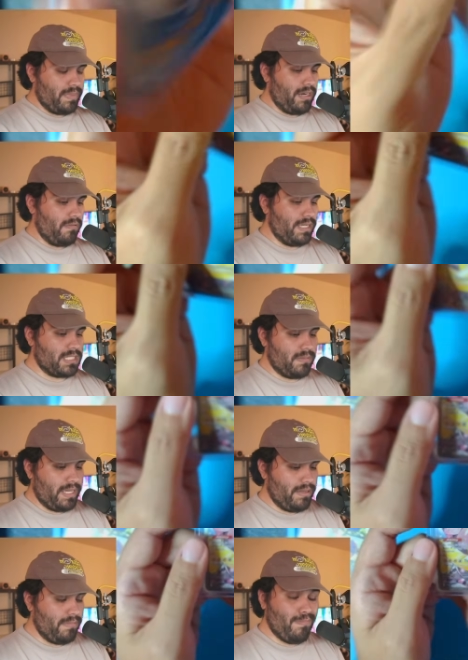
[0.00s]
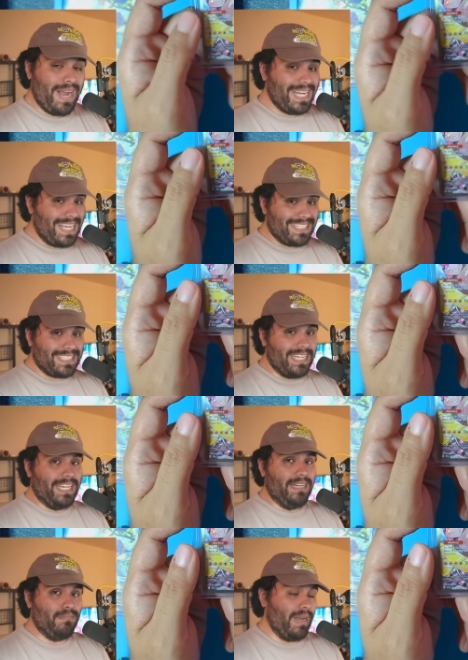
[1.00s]
bigger risk to me. Might not send
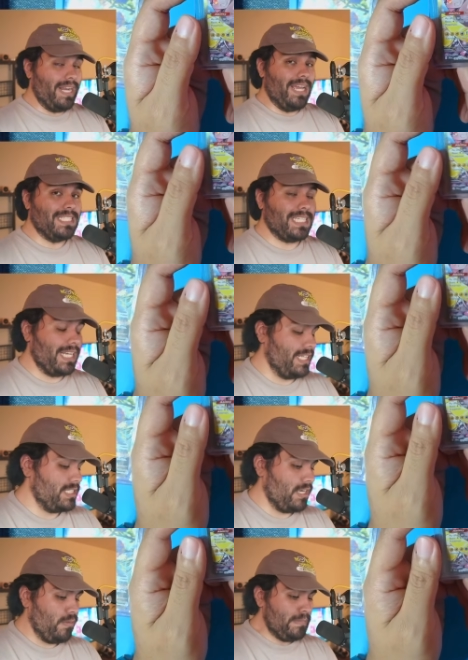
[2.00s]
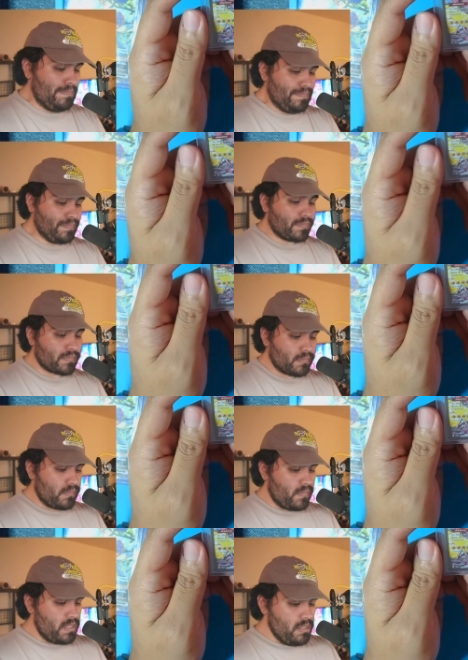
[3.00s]
it. So
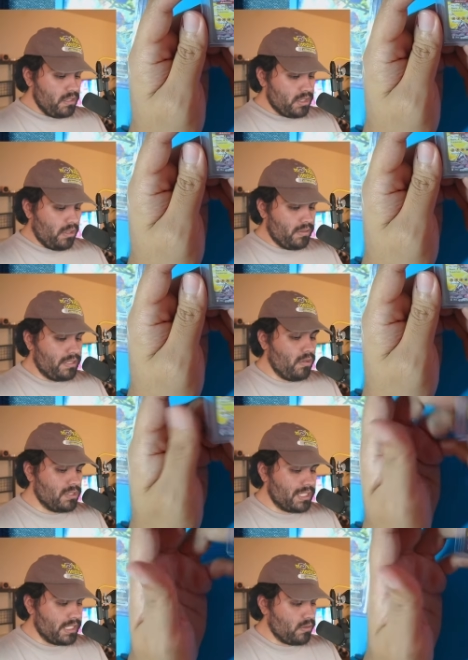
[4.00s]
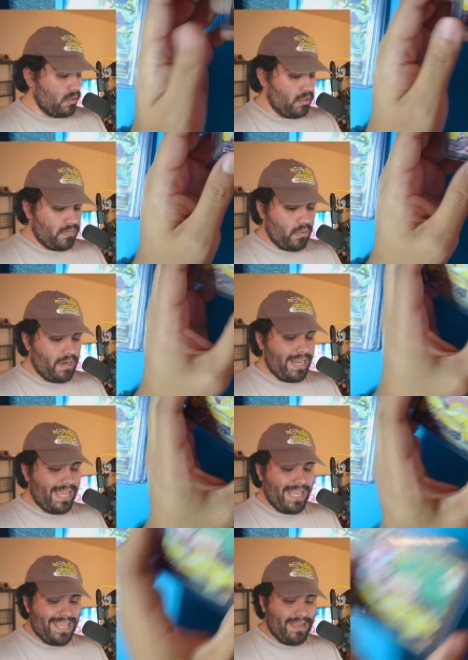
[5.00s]
those are the things you want to look for.
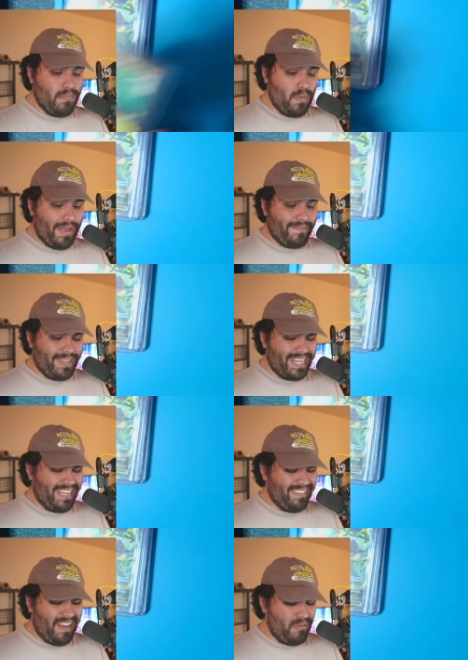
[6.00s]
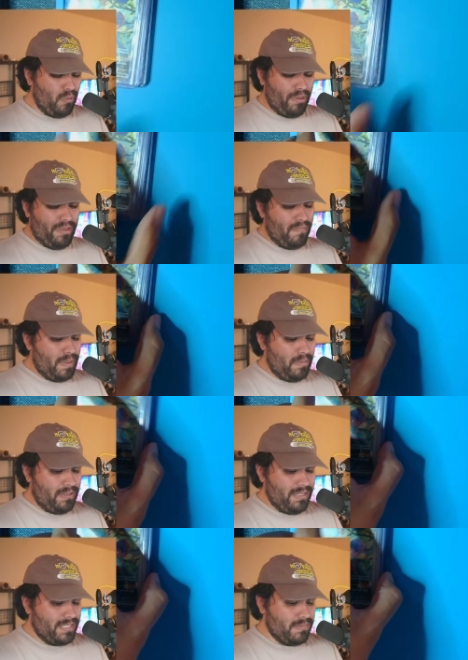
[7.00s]
I feel like a lot of rule of thumb
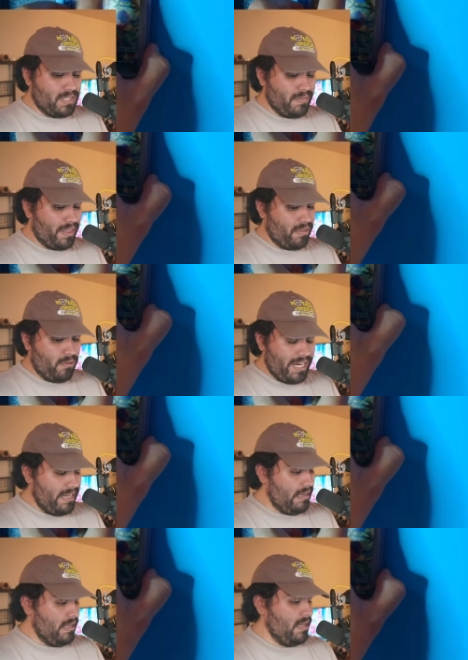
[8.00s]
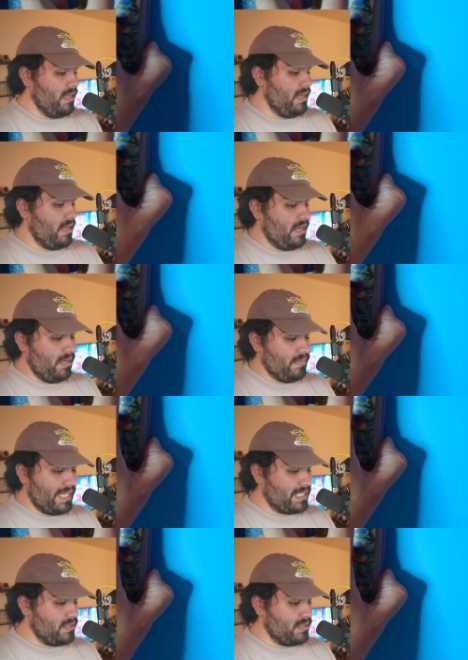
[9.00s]
people, it seems to be 3. That